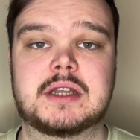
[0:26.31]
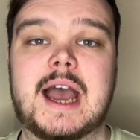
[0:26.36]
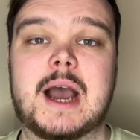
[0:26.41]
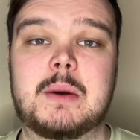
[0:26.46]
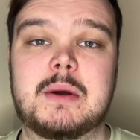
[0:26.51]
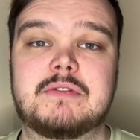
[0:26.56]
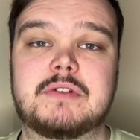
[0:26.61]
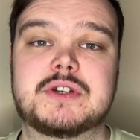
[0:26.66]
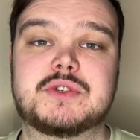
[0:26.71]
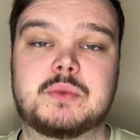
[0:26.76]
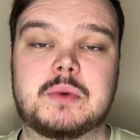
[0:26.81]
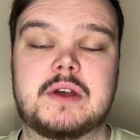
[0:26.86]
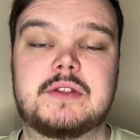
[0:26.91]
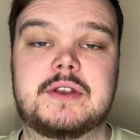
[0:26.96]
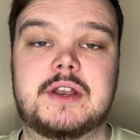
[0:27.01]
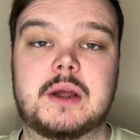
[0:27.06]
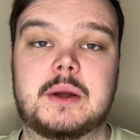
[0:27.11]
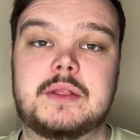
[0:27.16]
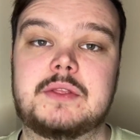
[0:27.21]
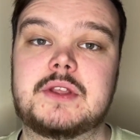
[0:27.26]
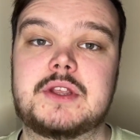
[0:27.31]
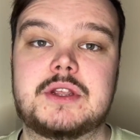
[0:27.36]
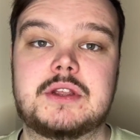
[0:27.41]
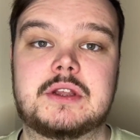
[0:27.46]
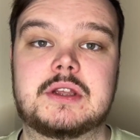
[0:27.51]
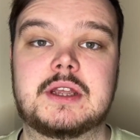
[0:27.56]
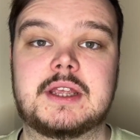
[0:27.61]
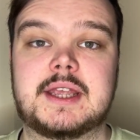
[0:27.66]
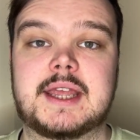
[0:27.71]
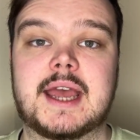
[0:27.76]
However, it's worth knowing that you
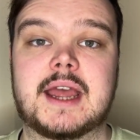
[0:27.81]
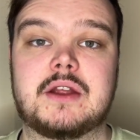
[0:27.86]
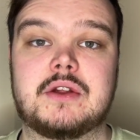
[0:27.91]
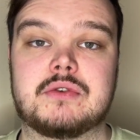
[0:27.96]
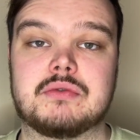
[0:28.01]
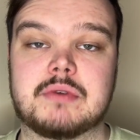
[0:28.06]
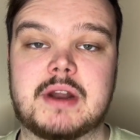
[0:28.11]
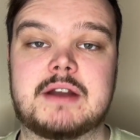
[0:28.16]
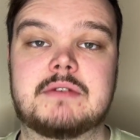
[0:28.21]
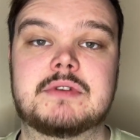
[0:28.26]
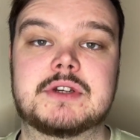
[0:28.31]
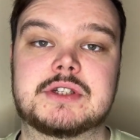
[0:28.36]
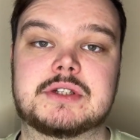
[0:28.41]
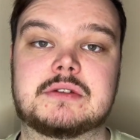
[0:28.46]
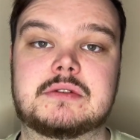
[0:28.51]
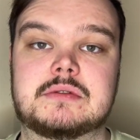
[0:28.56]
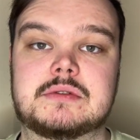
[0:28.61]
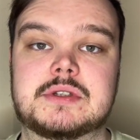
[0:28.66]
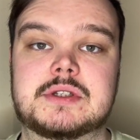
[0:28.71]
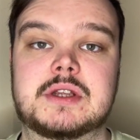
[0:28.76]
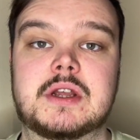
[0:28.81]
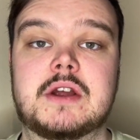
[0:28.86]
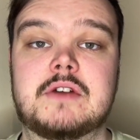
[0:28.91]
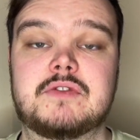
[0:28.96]
can get great results